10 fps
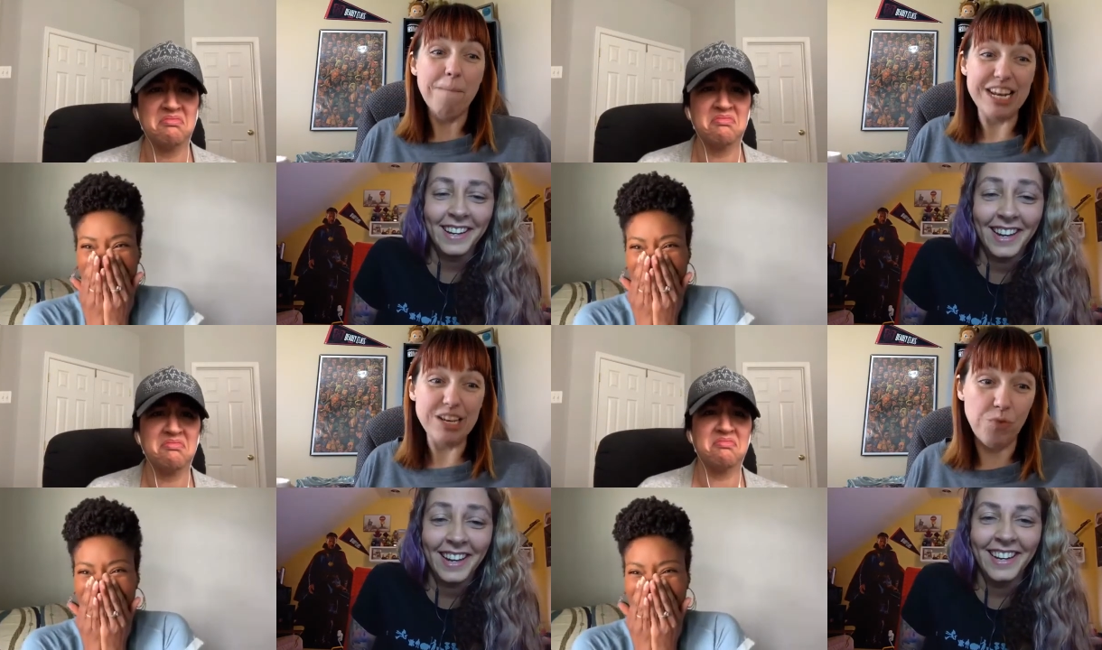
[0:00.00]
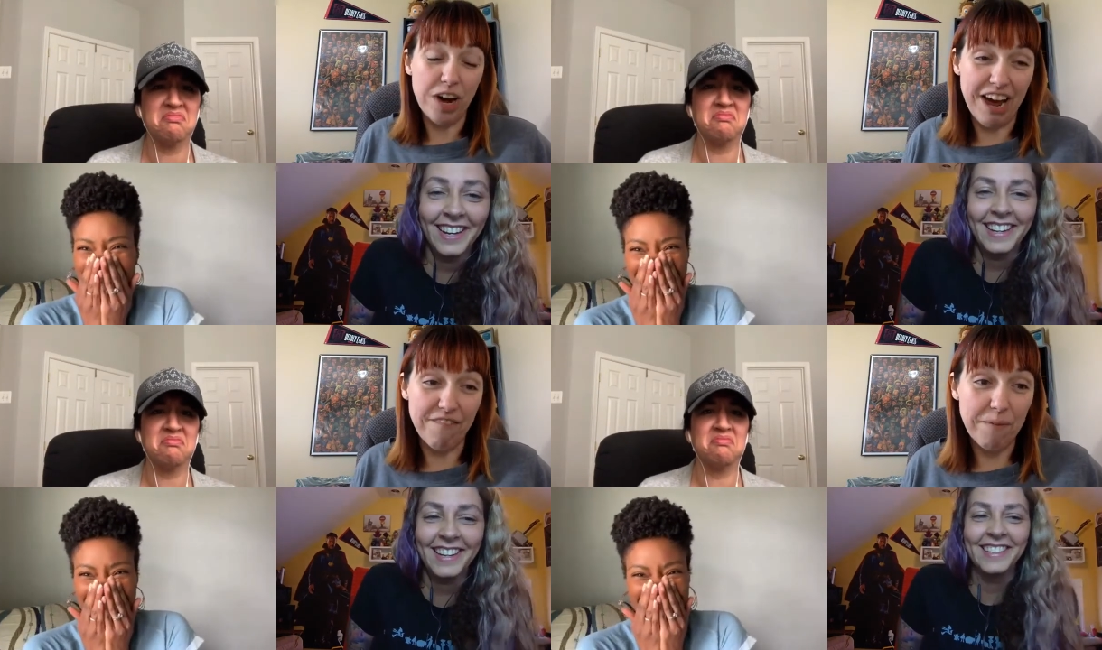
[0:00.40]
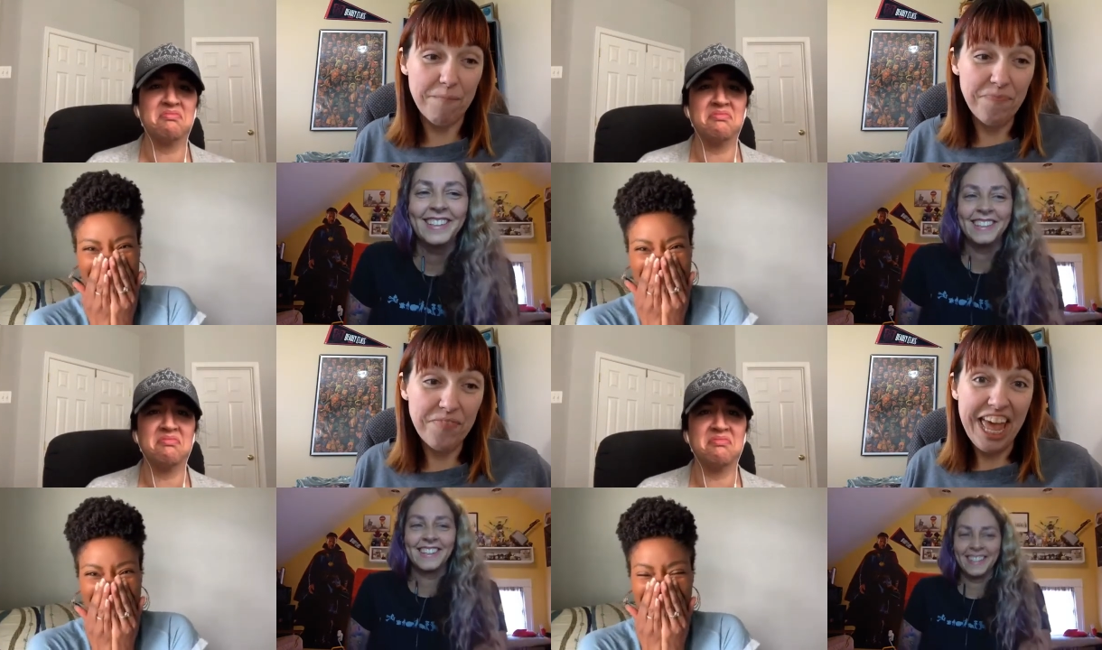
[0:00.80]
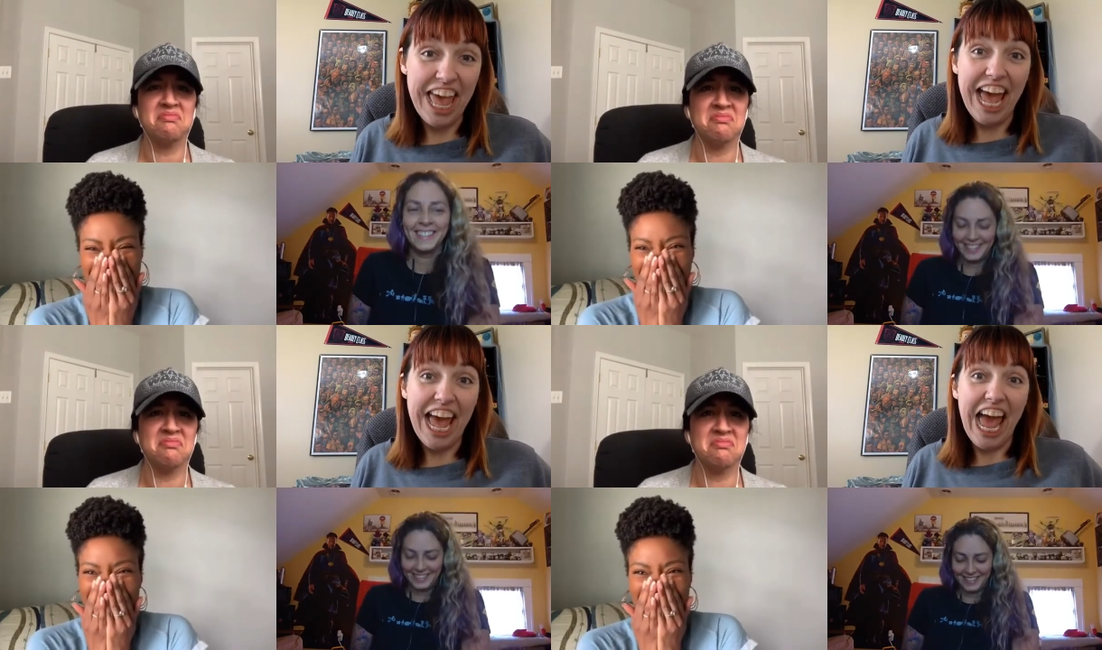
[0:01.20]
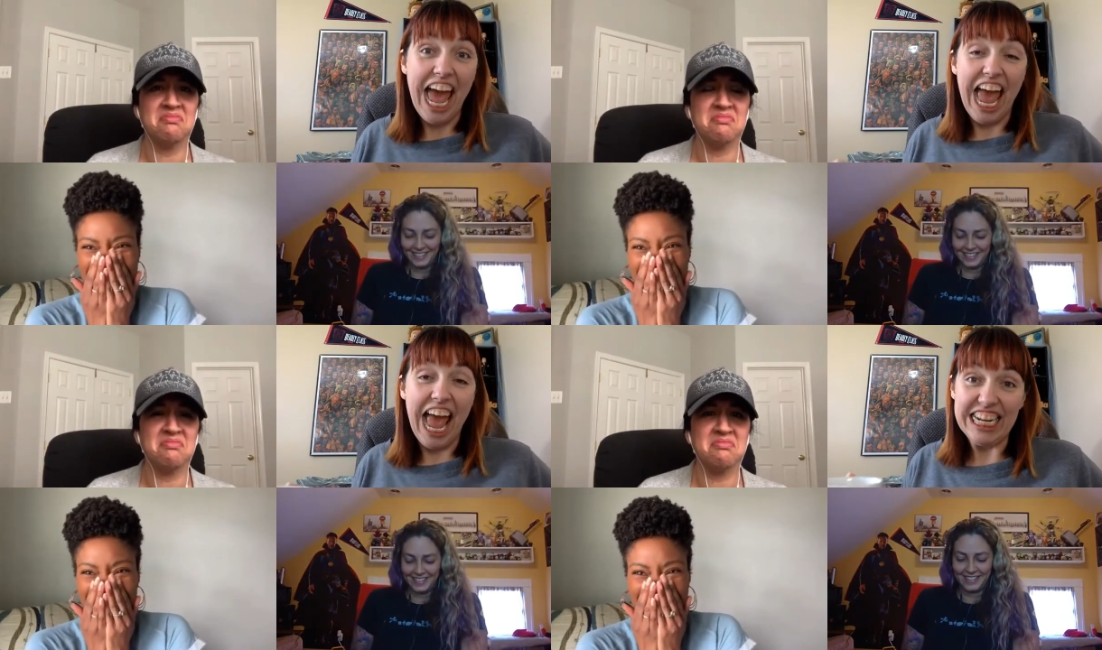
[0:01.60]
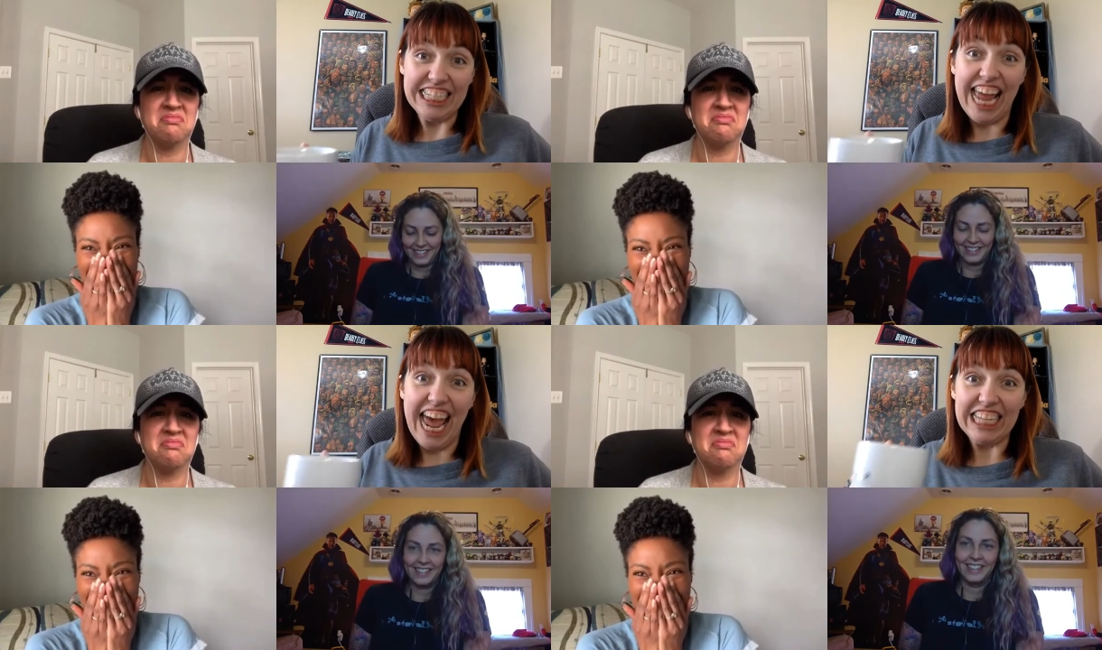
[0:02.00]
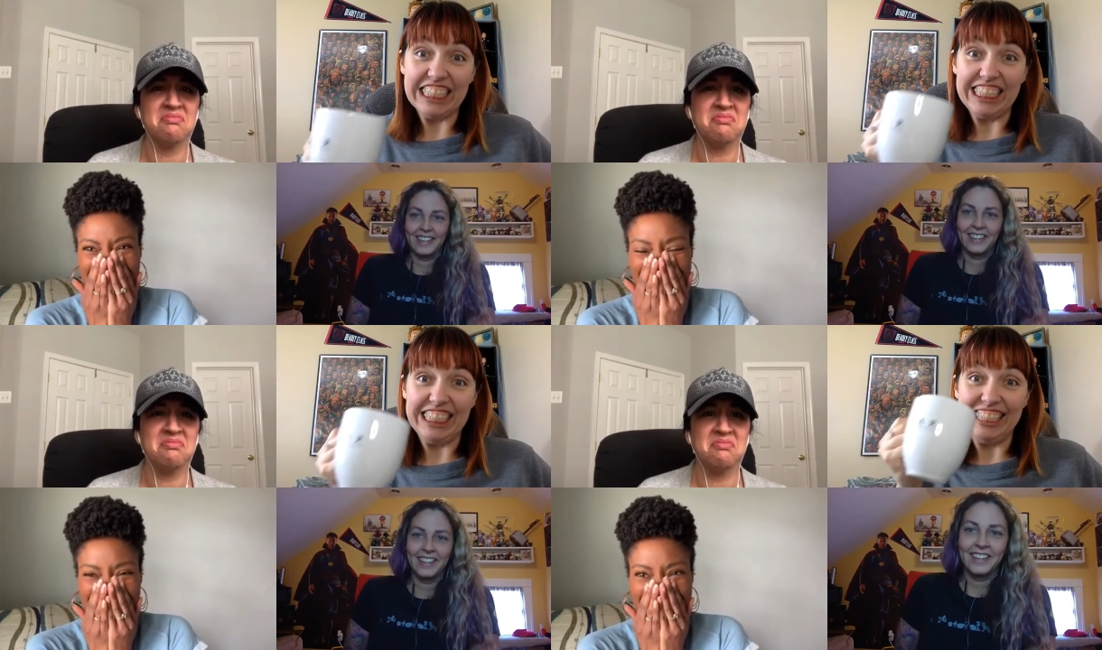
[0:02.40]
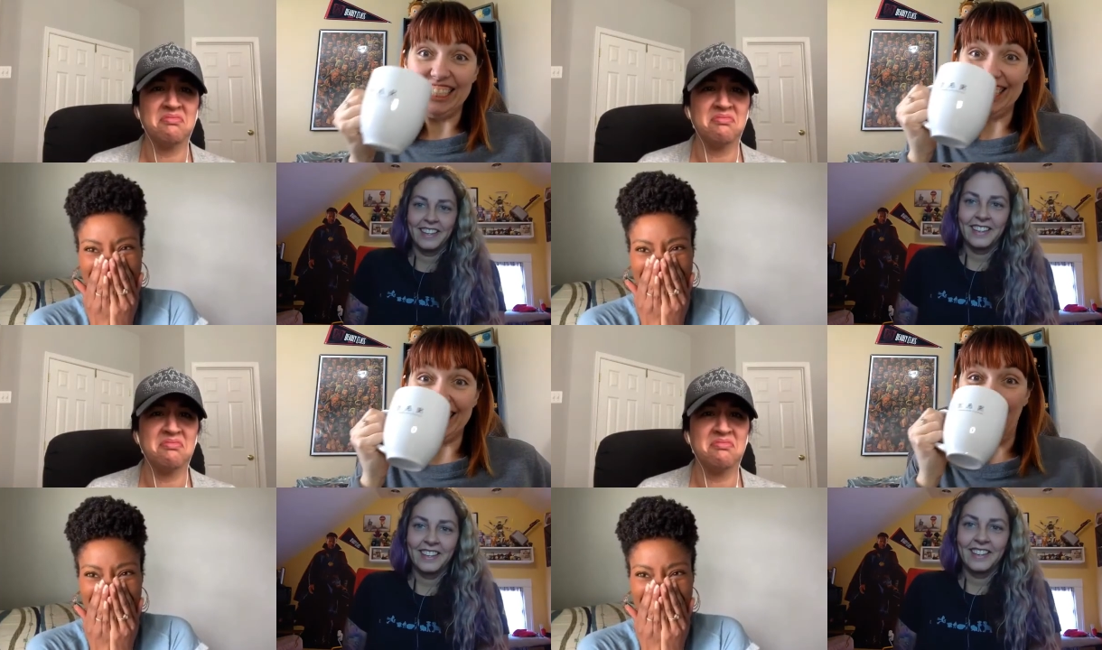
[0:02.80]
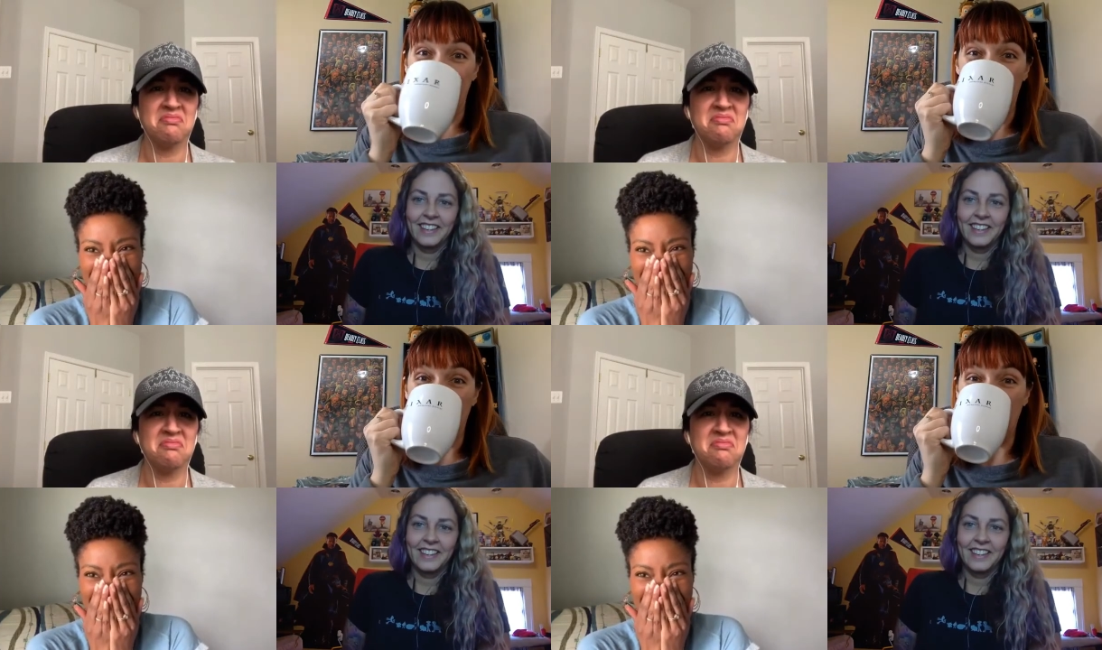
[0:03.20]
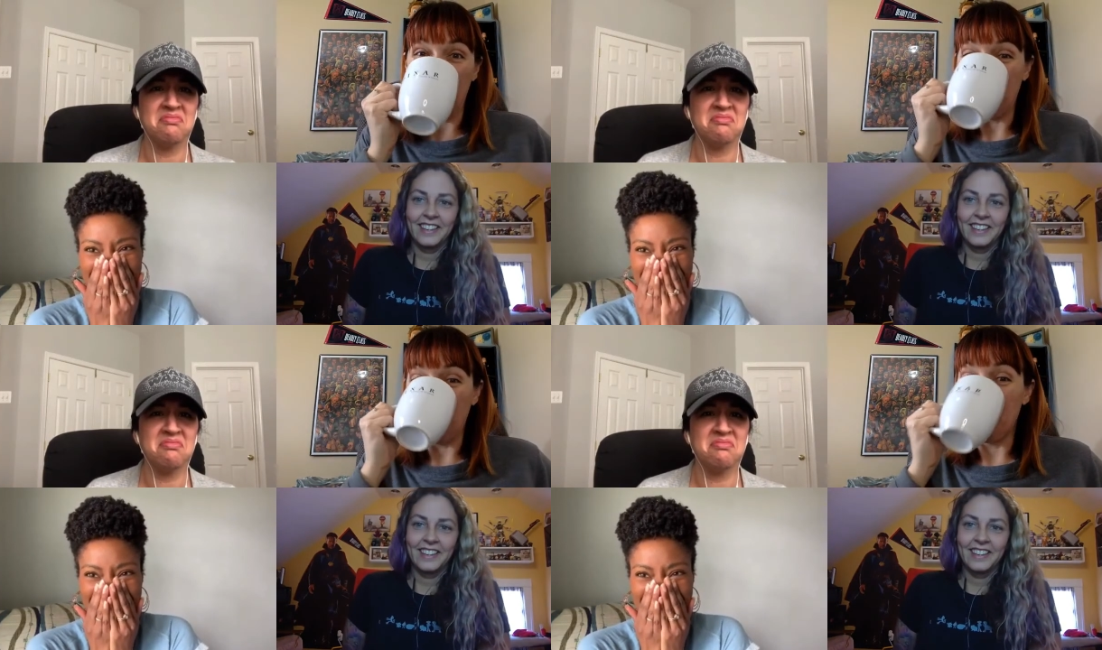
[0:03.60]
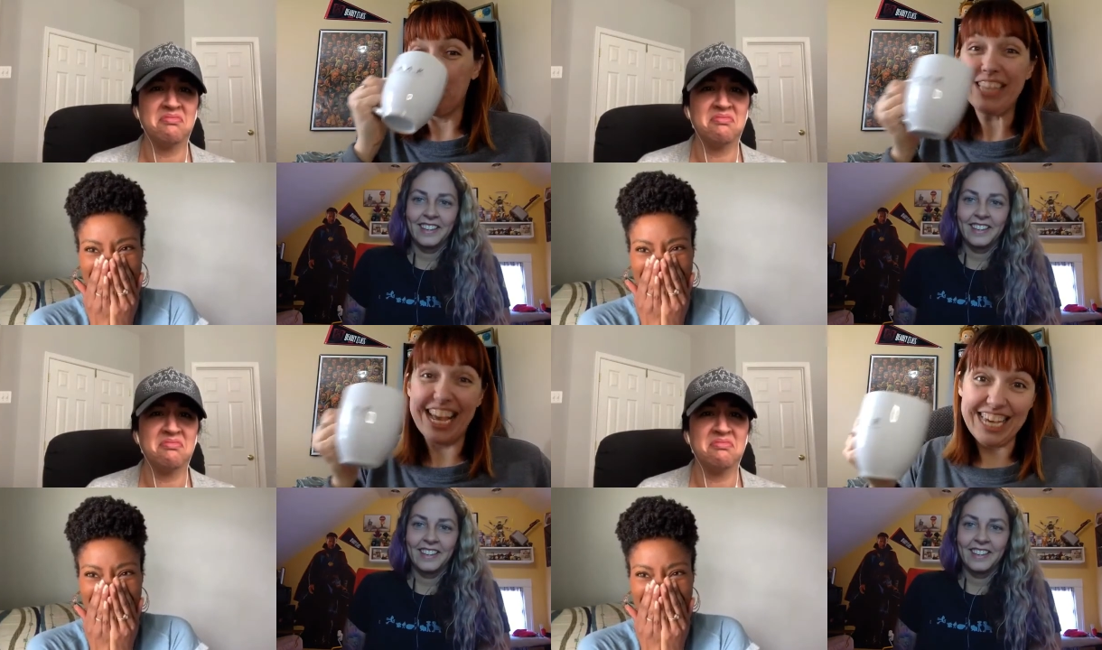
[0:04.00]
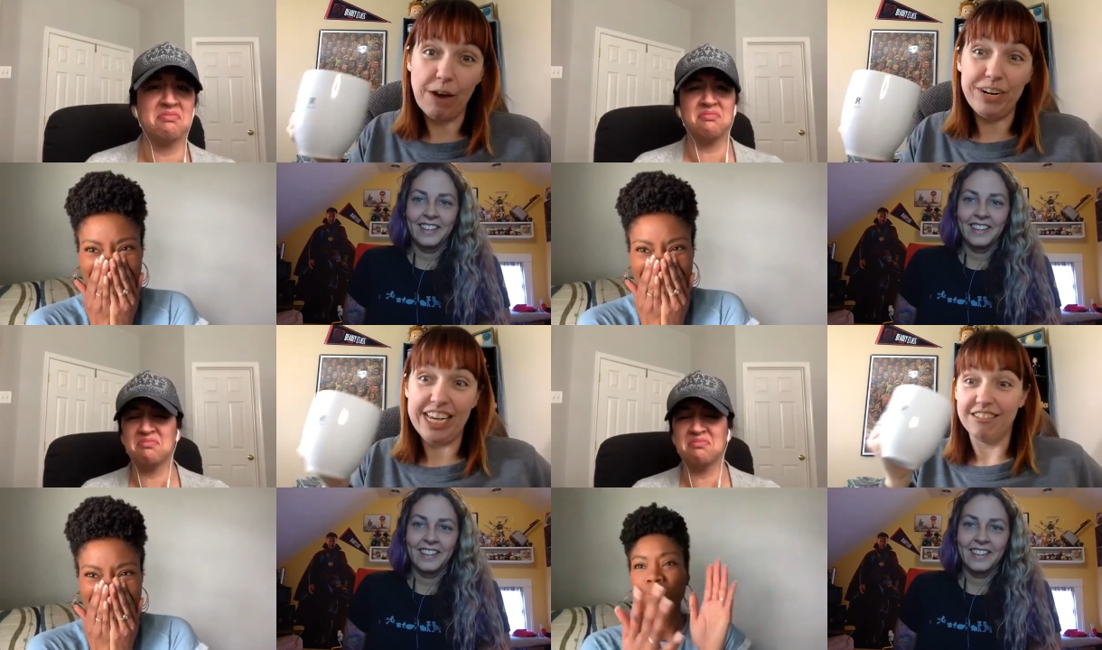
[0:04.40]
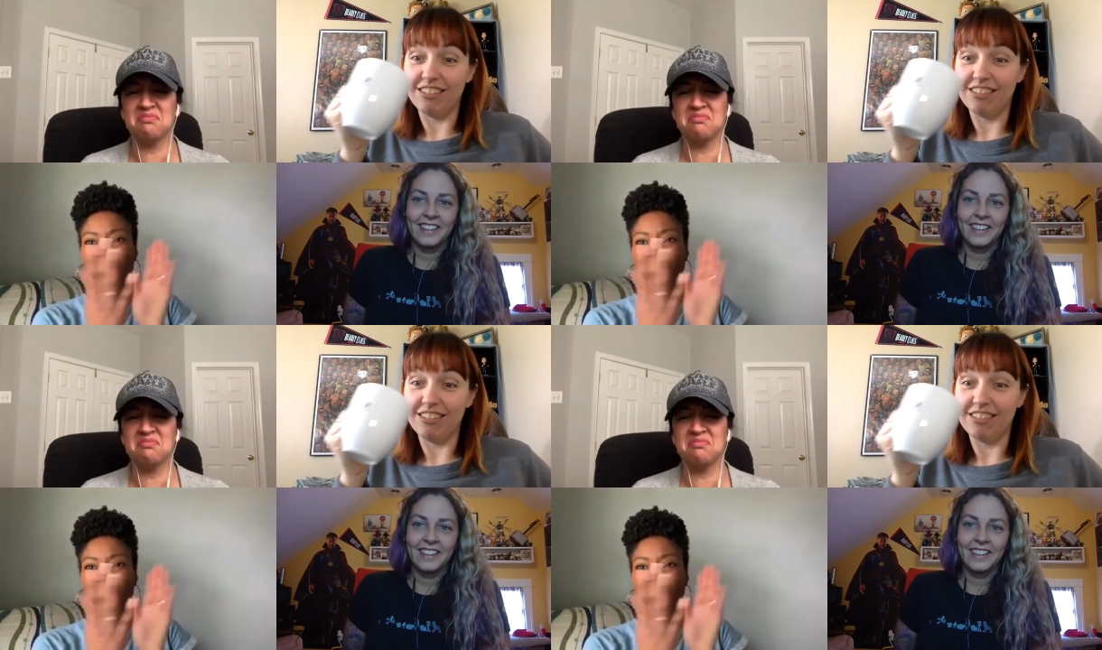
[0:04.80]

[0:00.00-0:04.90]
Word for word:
Speaker 1: But it's one of them. And it's nasty. But that's how it